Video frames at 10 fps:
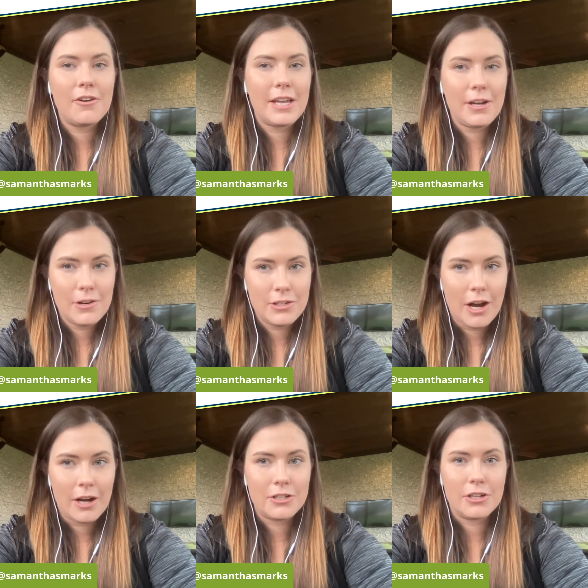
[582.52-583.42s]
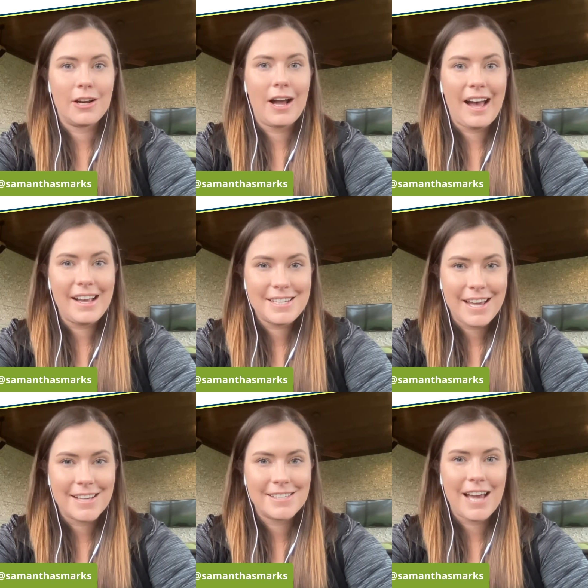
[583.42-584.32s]
ear doctor, eye
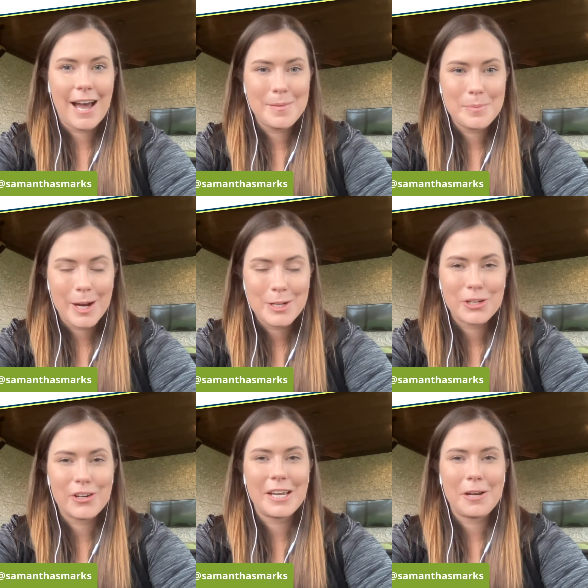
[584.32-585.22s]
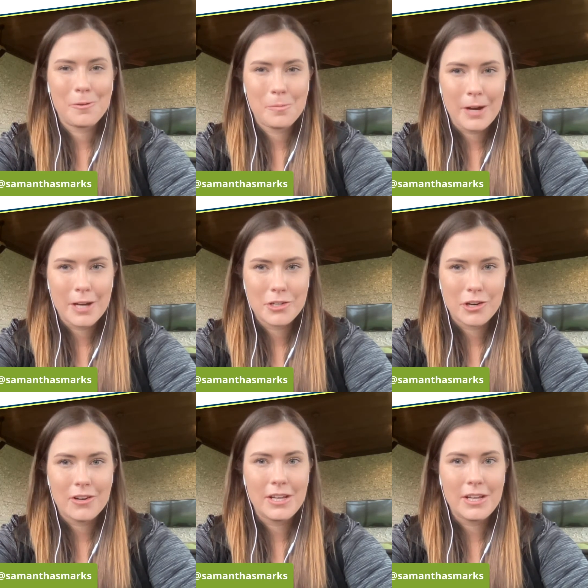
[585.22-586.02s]
tests, eye pressure, ear pressure,